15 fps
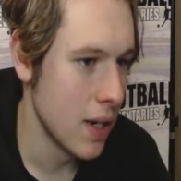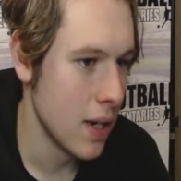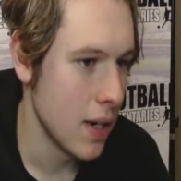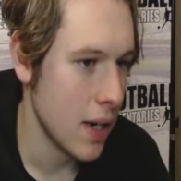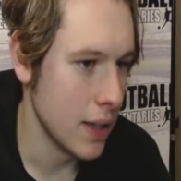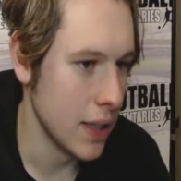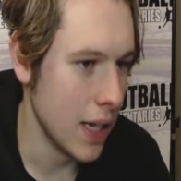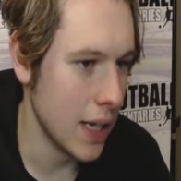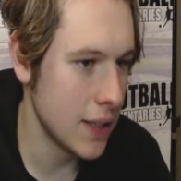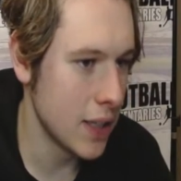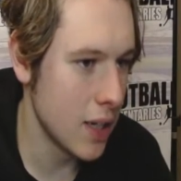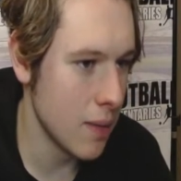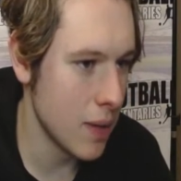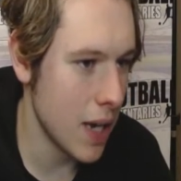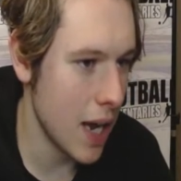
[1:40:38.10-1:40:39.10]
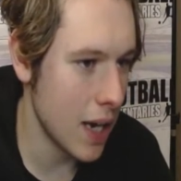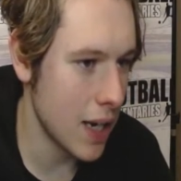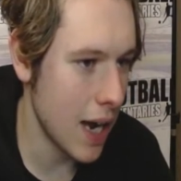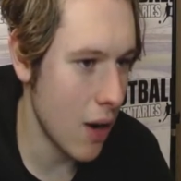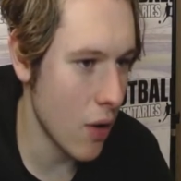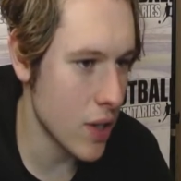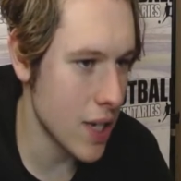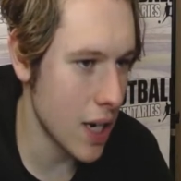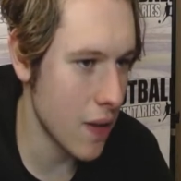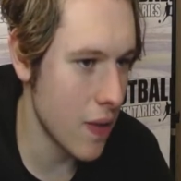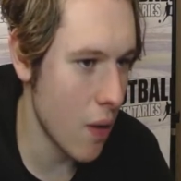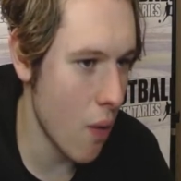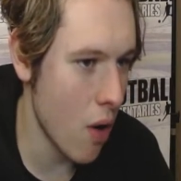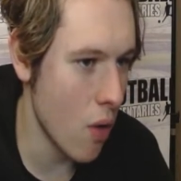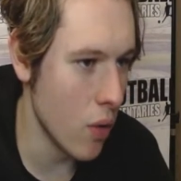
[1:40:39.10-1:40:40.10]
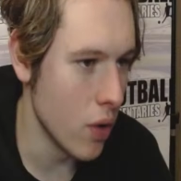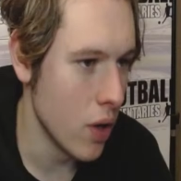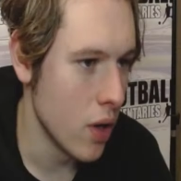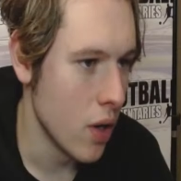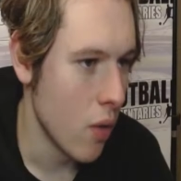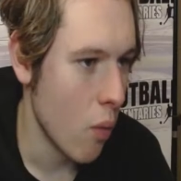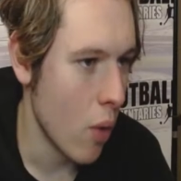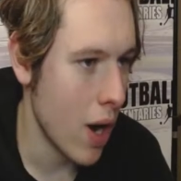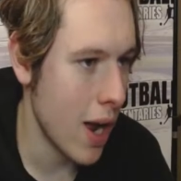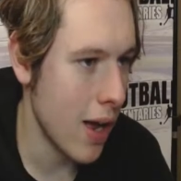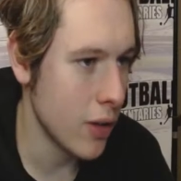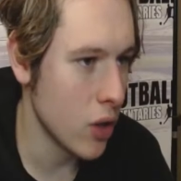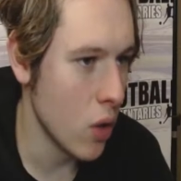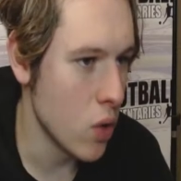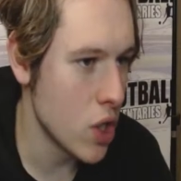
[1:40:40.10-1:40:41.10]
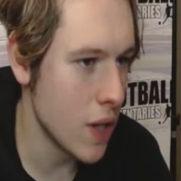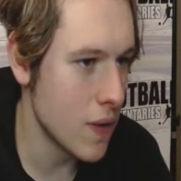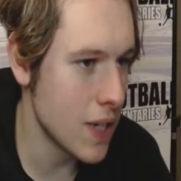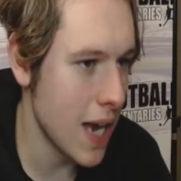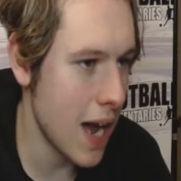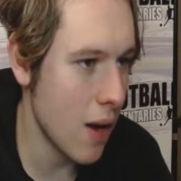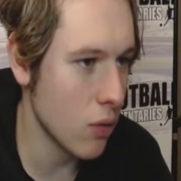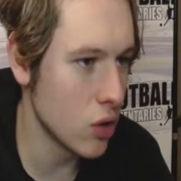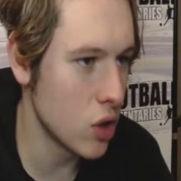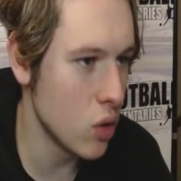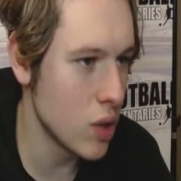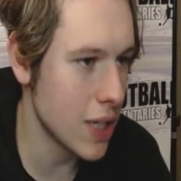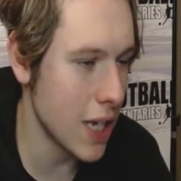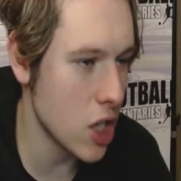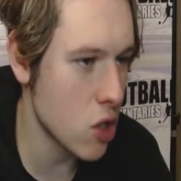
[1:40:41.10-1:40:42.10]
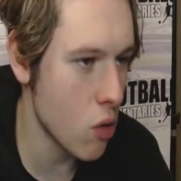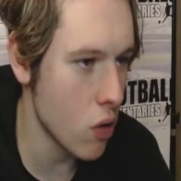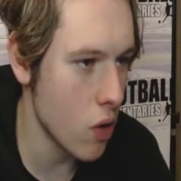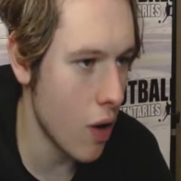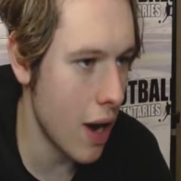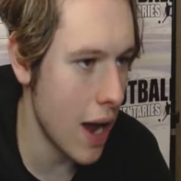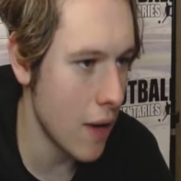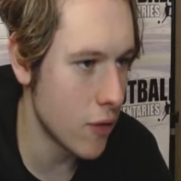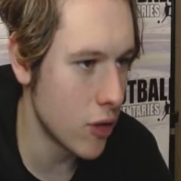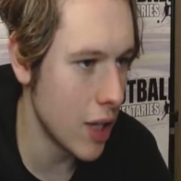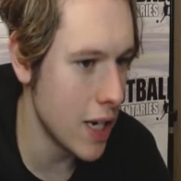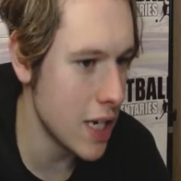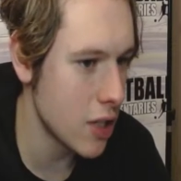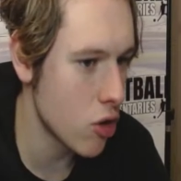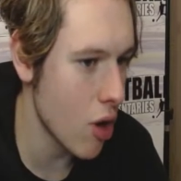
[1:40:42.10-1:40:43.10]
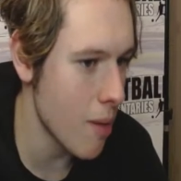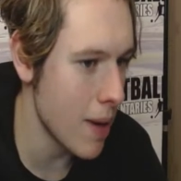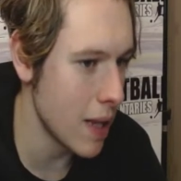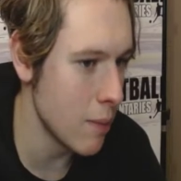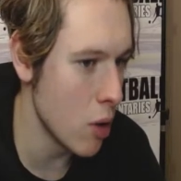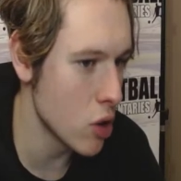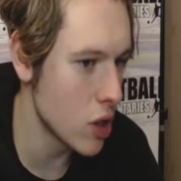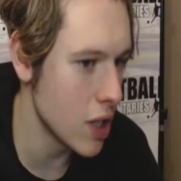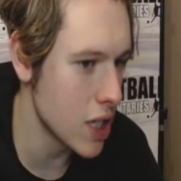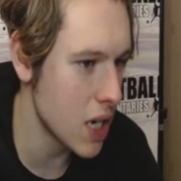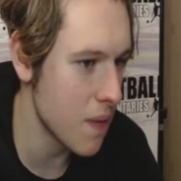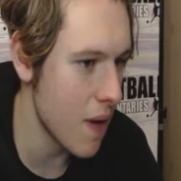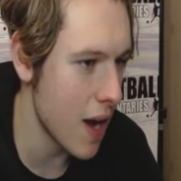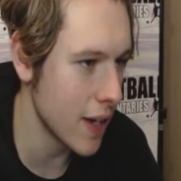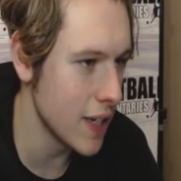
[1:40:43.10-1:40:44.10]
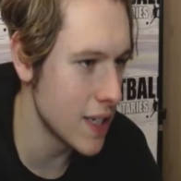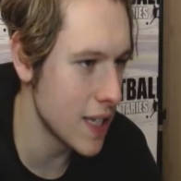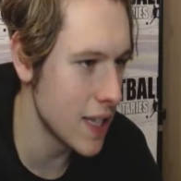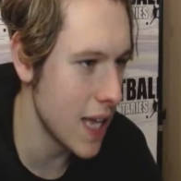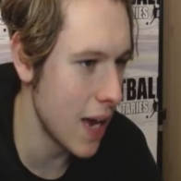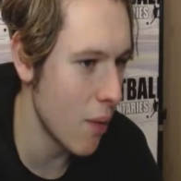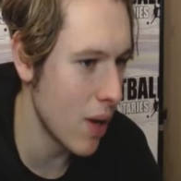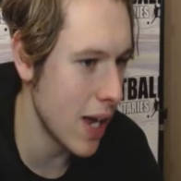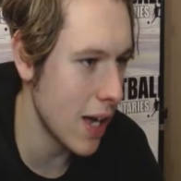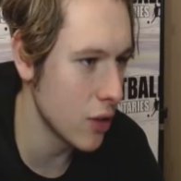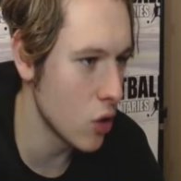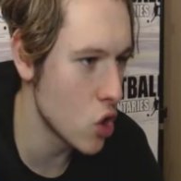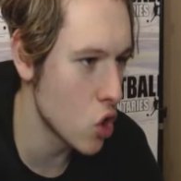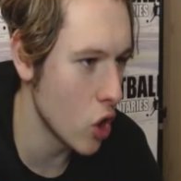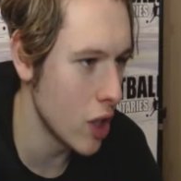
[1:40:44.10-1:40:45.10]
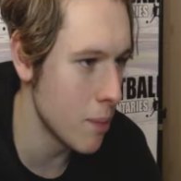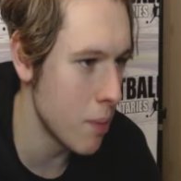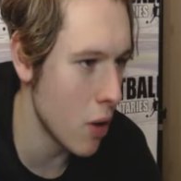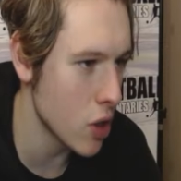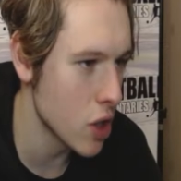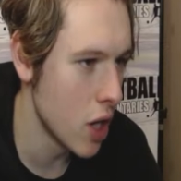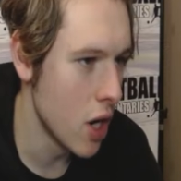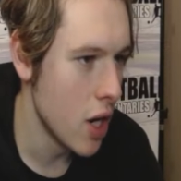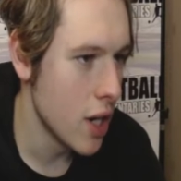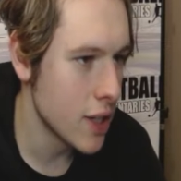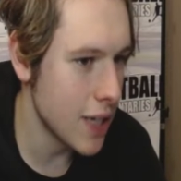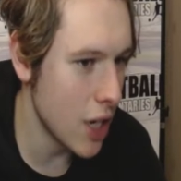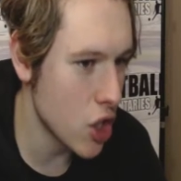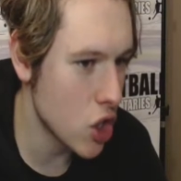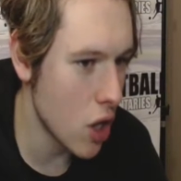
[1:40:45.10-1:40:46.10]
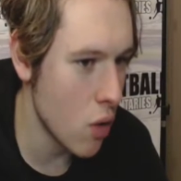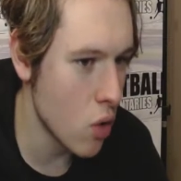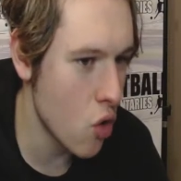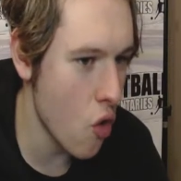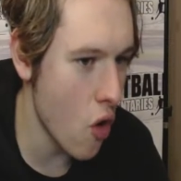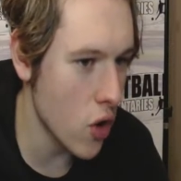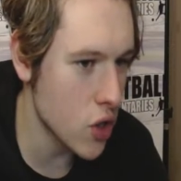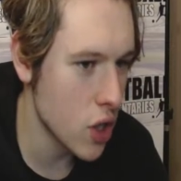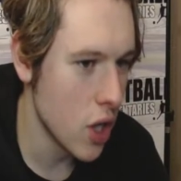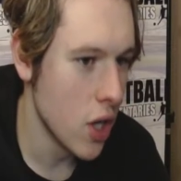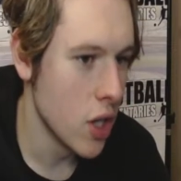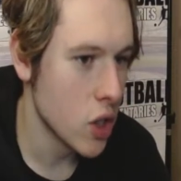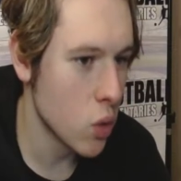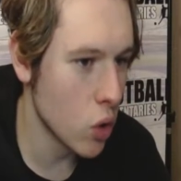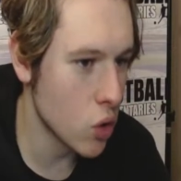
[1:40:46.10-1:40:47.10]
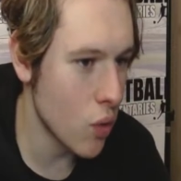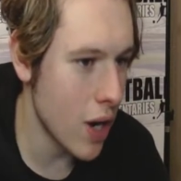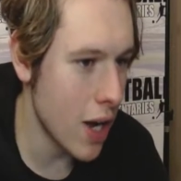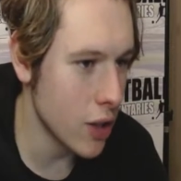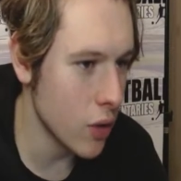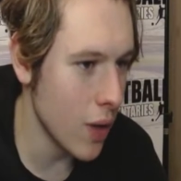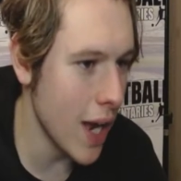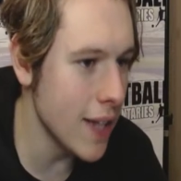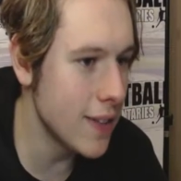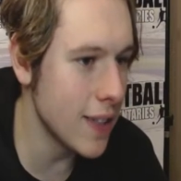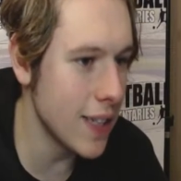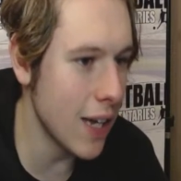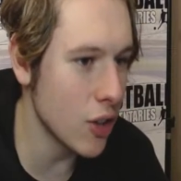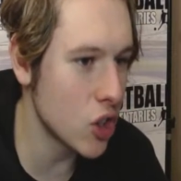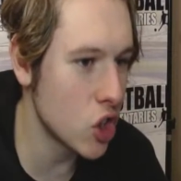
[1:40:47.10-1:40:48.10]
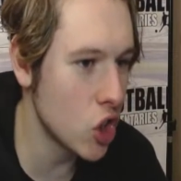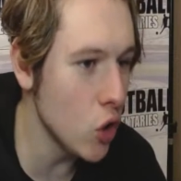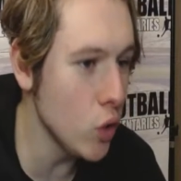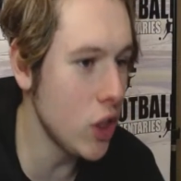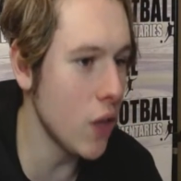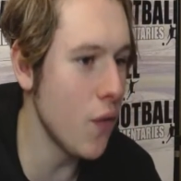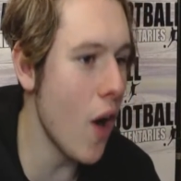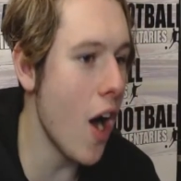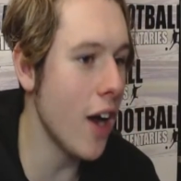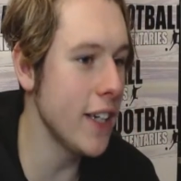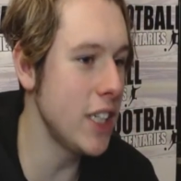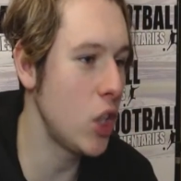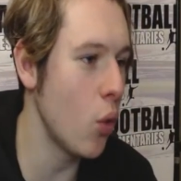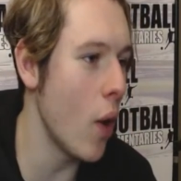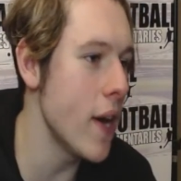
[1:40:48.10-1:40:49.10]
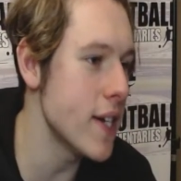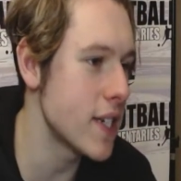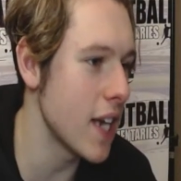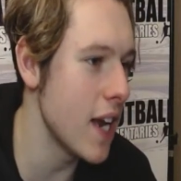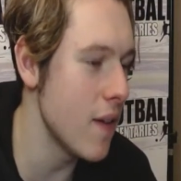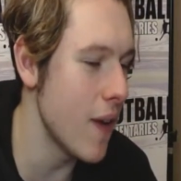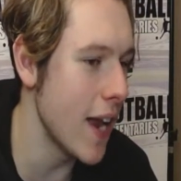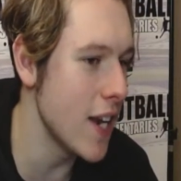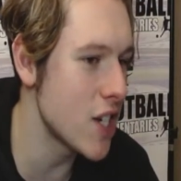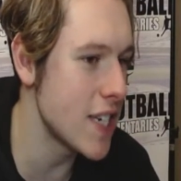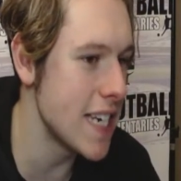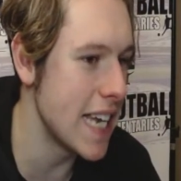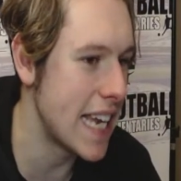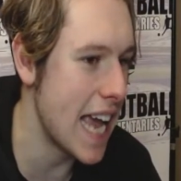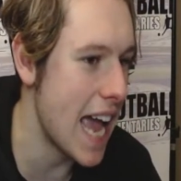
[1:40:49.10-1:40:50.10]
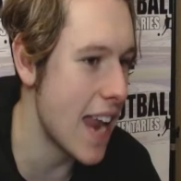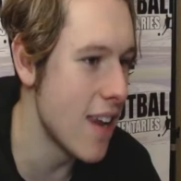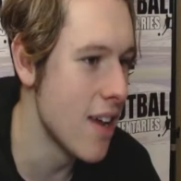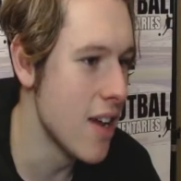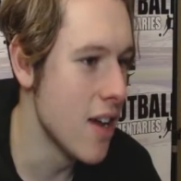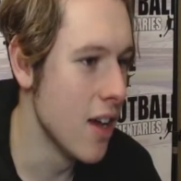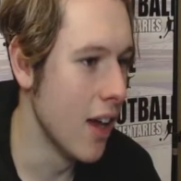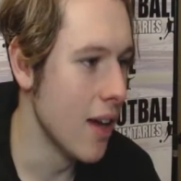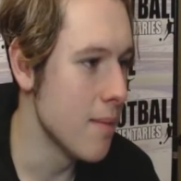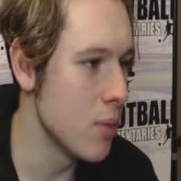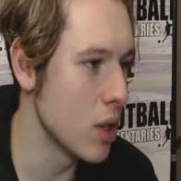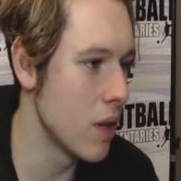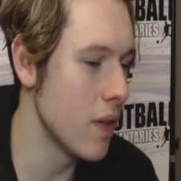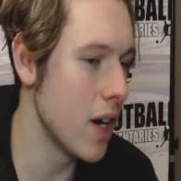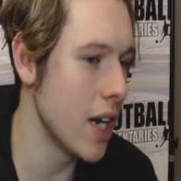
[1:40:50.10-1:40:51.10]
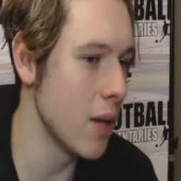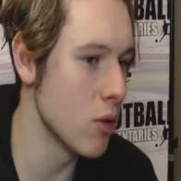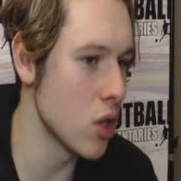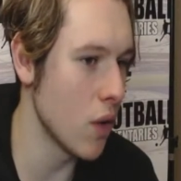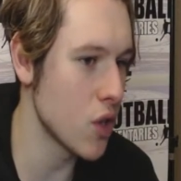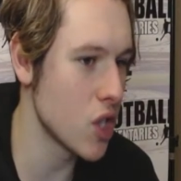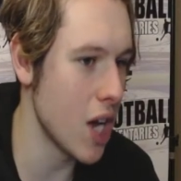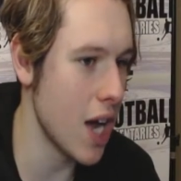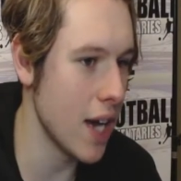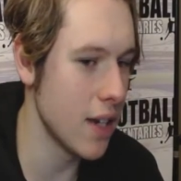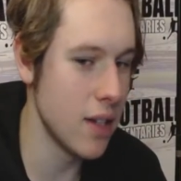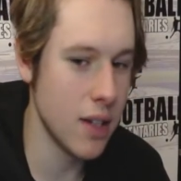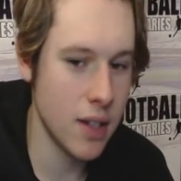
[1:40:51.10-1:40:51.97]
And United can get a counter-attack of their own. Ronaldo shifts it out to Sancho on the left. They need to try and make the most of this. Cavani's in there. Ronaldo's joined the box. Sancho cross towards Ronaldo. Heads it down to Cavani. Great save. Hennessy again. But Cavani was offside.